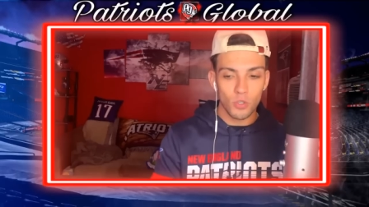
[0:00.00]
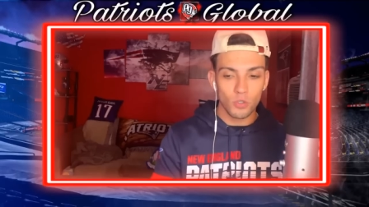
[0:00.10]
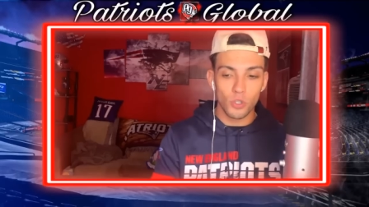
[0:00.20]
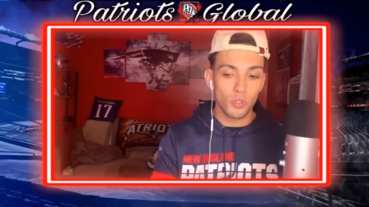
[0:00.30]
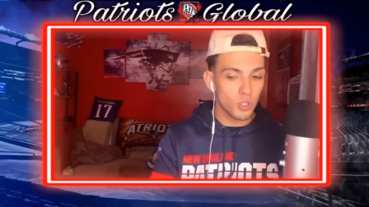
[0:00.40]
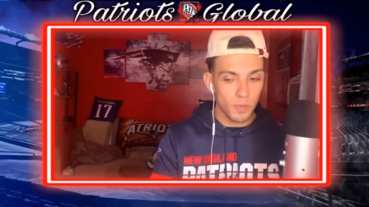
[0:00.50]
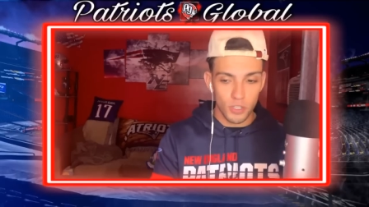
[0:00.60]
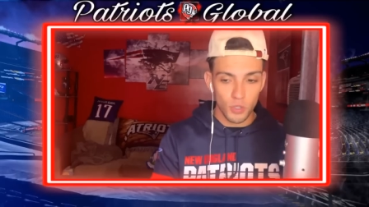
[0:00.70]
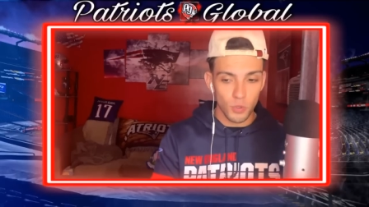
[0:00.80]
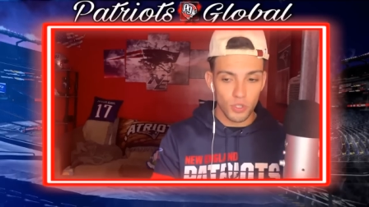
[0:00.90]
Juju Smith
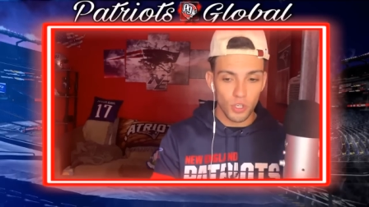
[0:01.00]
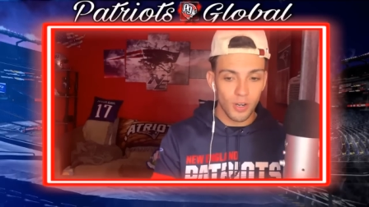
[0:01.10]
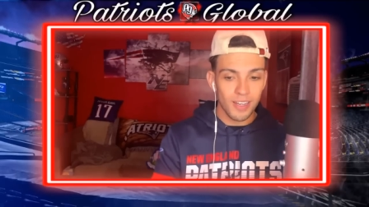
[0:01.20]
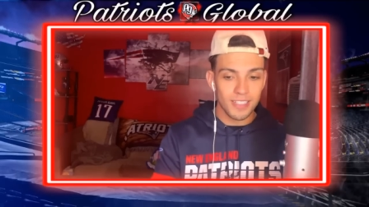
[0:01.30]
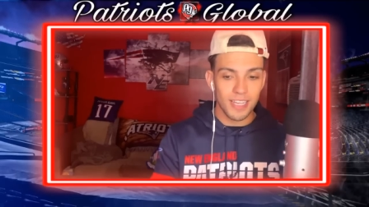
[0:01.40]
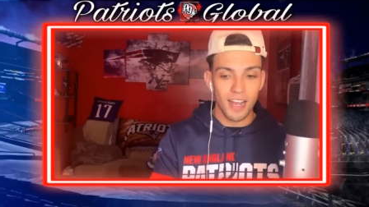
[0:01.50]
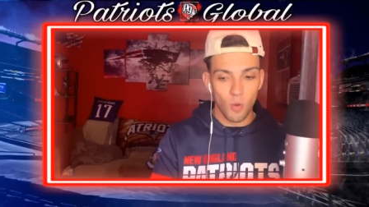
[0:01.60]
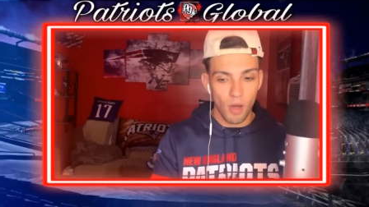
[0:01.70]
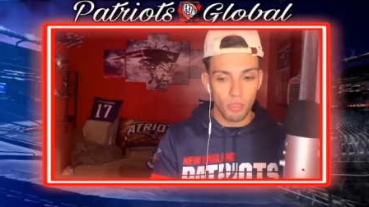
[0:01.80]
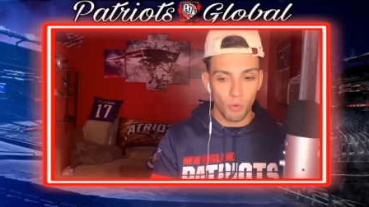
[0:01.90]
Schuster,
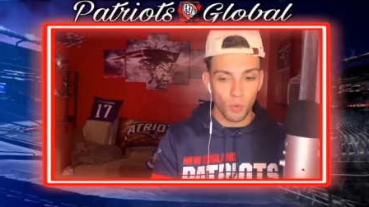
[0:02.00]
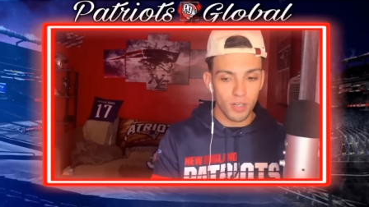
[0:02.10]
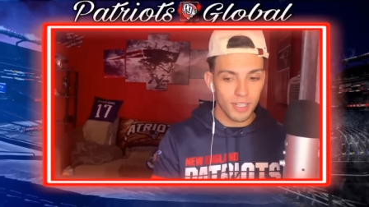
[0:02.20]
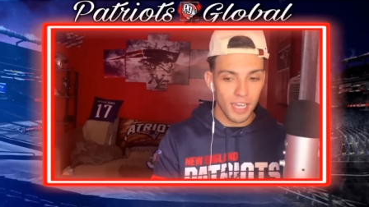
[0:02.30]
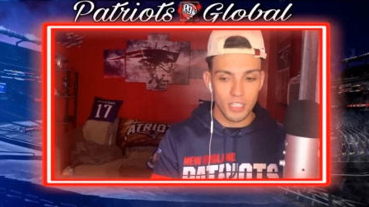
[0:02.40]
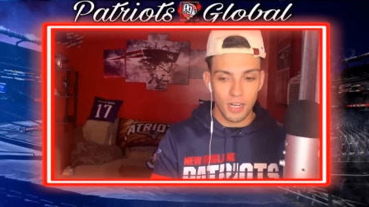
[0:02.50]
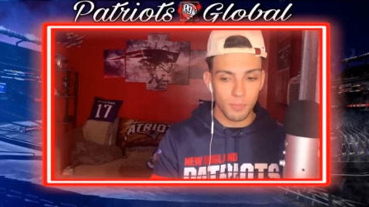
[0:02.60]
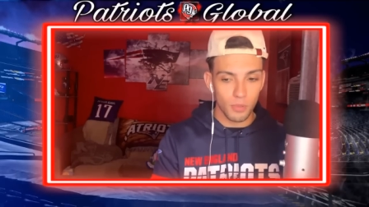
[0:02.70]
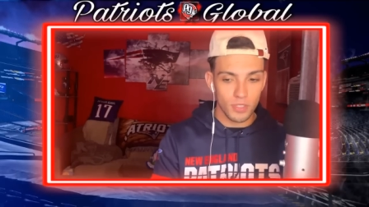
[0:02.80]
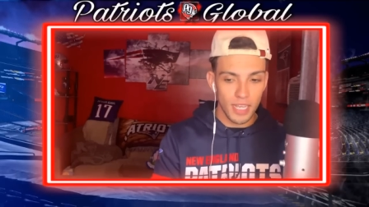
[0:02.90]
Tyquan Thornton, Kayshon
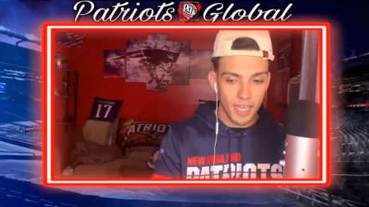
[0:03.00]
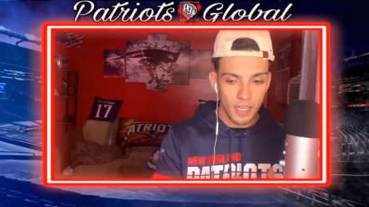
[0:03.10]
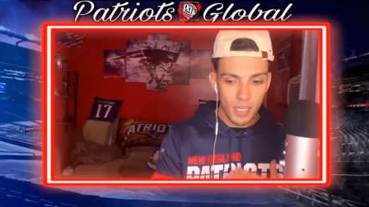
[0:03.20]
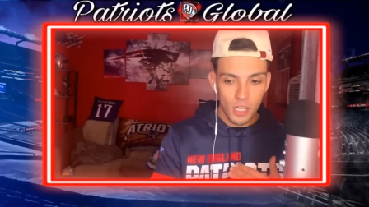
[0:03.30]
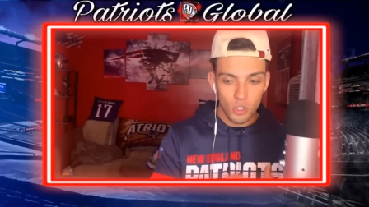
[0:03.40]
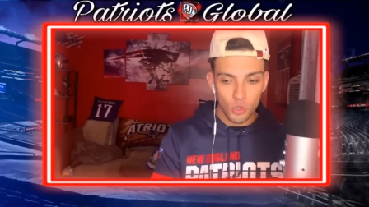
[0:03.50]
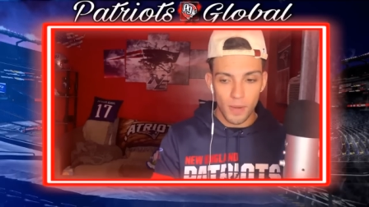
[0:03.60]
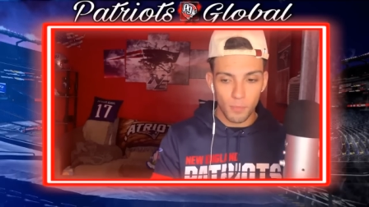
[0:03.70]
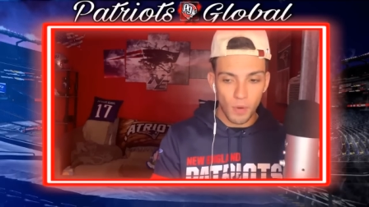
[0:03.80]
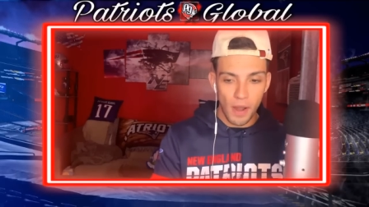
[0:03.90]
Boutte,
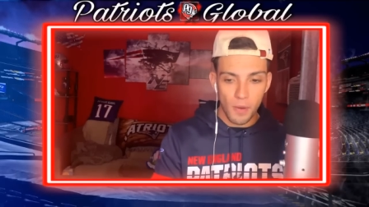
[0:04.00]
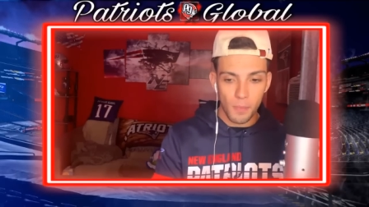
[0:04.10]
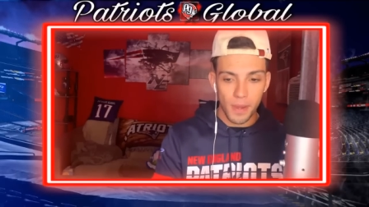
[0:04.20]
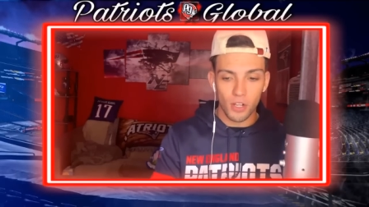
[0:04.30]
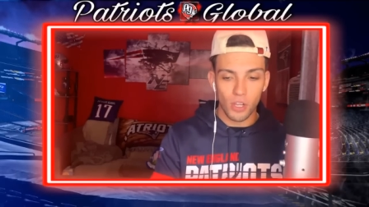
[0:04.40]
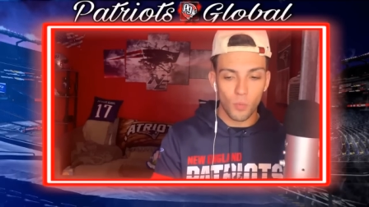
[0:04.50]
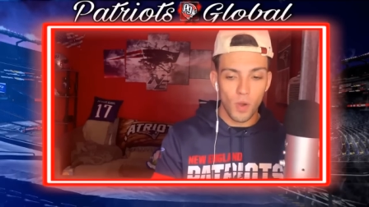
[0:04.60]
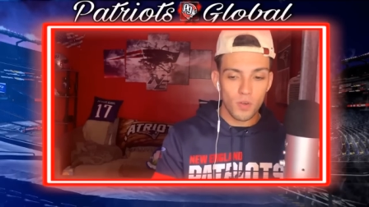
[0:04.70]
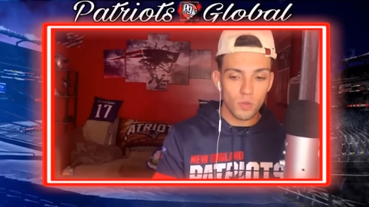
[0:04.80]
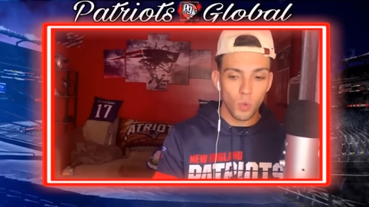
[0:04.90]
Trent Brown, Michael
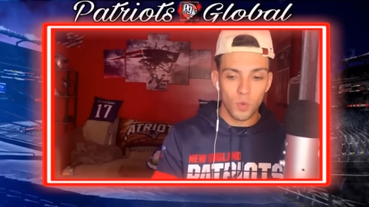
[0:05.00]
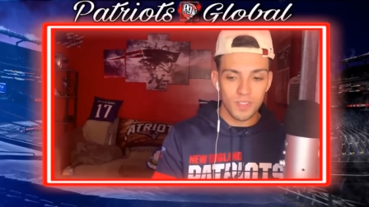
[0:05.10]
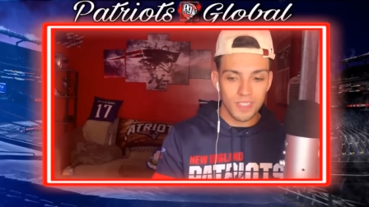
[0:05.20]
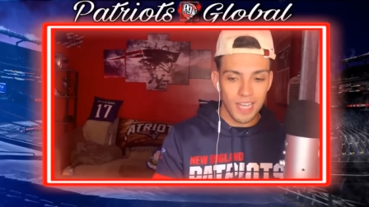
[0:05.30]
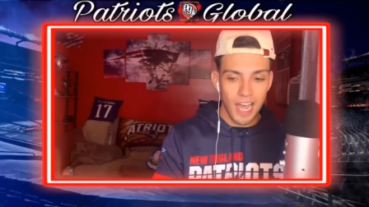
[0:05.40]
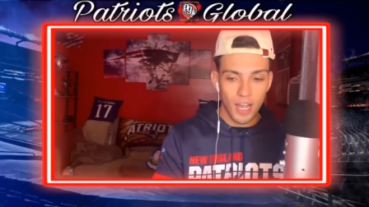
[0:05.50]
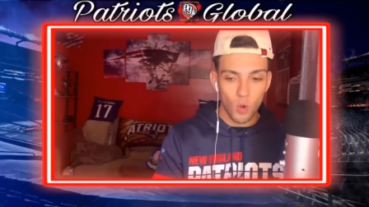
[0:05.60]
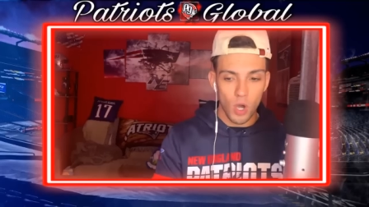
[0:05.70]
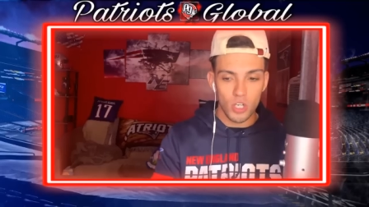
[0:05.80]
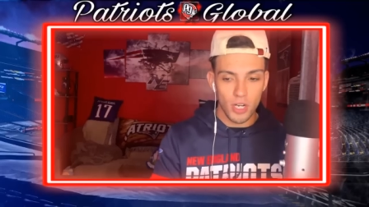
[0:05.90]
Onwenu, Lawrence Guy,
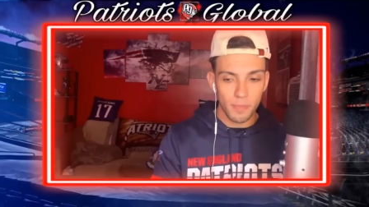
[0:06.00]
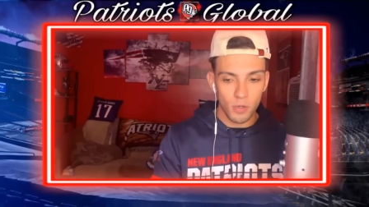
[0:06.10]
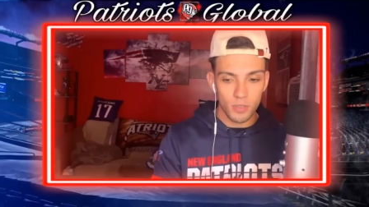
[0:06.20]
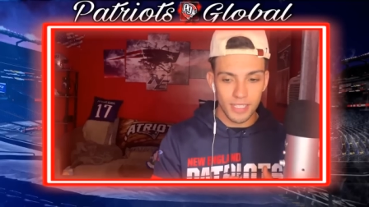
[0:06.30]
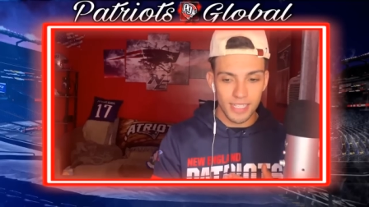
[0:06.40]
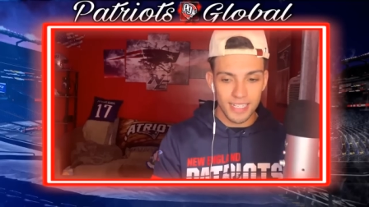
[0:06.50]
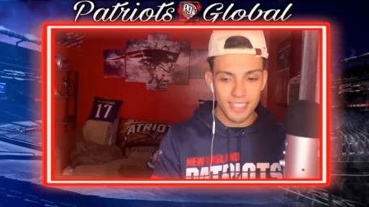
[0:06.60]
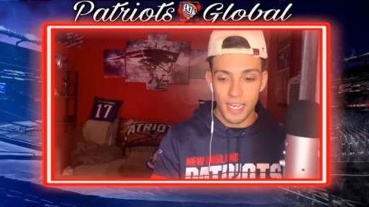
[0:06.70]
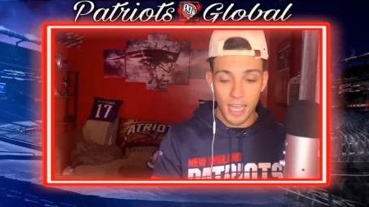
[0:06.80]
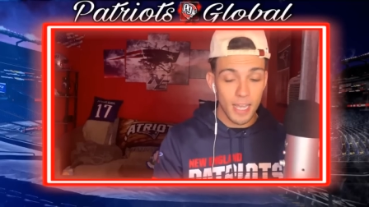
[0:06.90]
Quandre Mosely, and
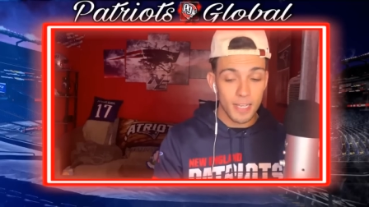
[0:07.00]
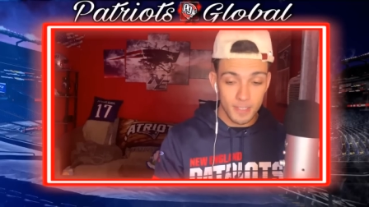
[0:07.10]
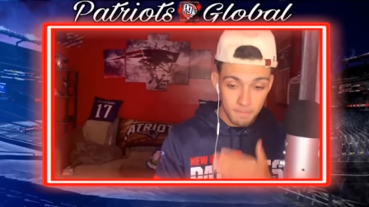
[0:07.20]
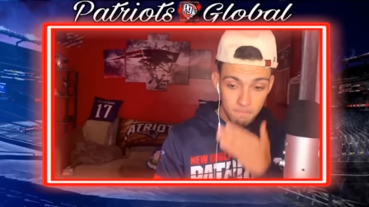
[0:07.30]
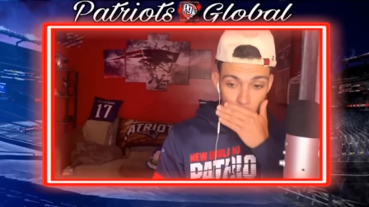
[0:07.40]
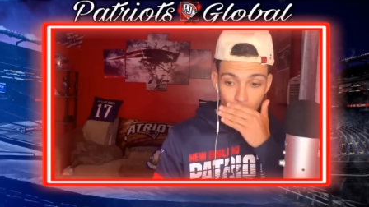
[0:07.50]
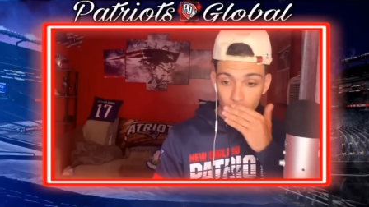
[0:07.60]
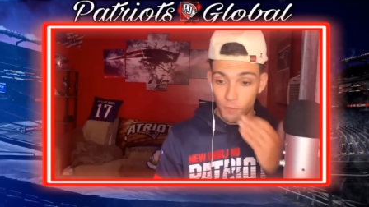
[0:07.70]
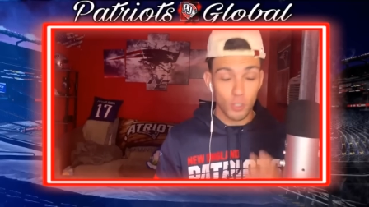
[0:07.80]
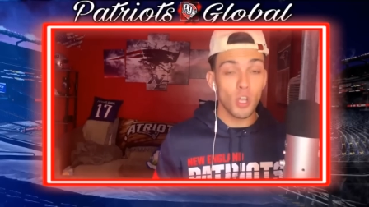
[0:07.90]
Tae Hayes.
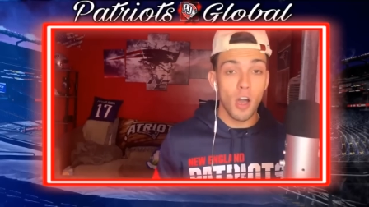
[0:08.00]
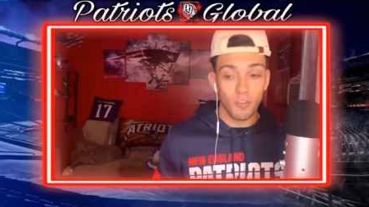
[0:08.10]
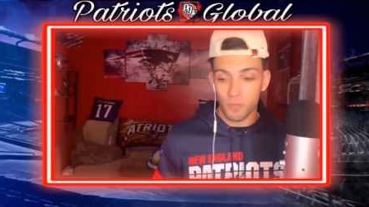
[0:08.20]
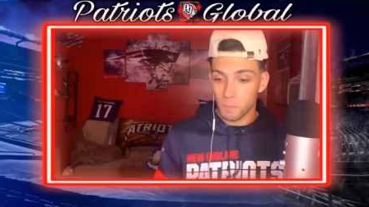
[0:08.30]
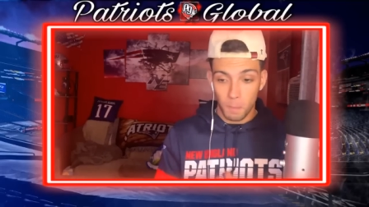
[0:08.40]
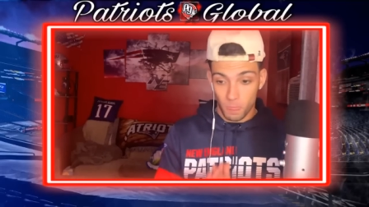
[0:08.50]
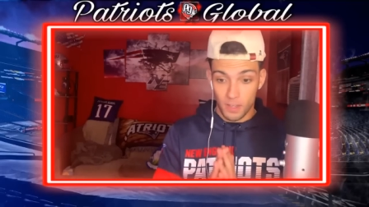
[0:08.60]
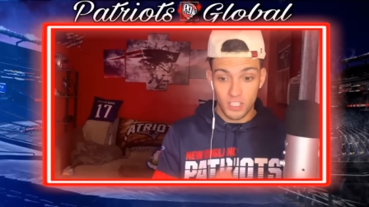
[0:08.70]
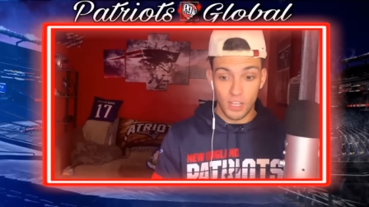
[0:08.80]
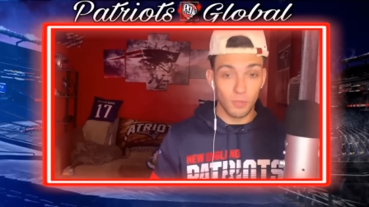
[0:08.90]
First off,
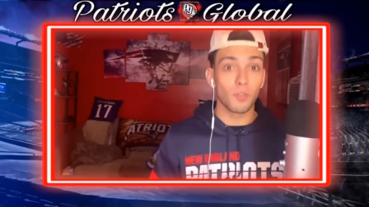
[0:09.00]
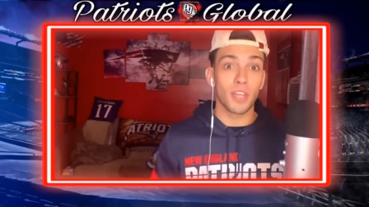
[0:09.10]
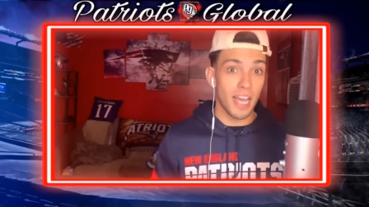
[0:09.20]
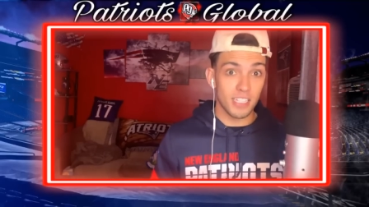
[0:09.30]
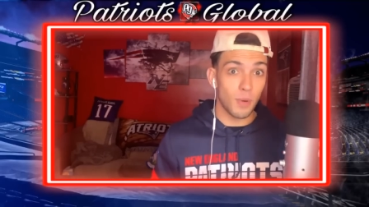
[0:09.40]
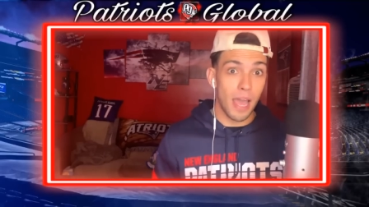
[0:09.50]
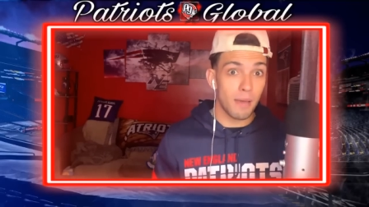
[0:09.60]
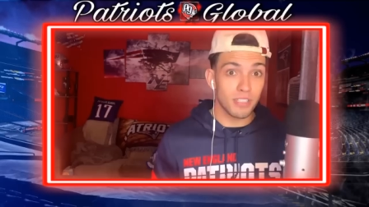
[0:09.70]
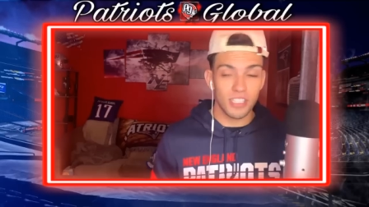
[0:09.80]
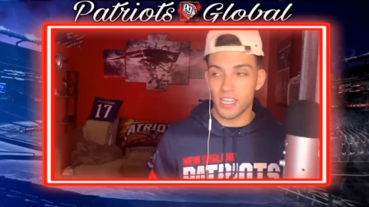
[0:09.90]
several of the guys that were
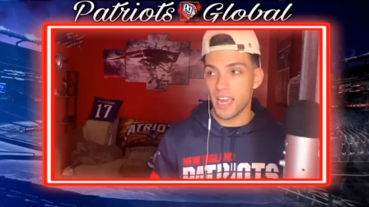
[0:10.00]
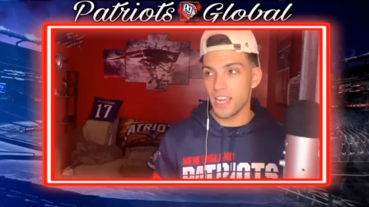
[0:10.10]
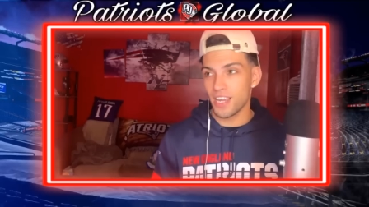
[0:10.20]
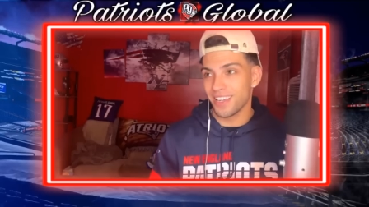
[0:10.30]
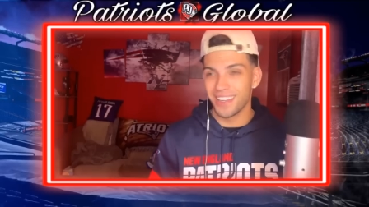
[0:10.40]
absent today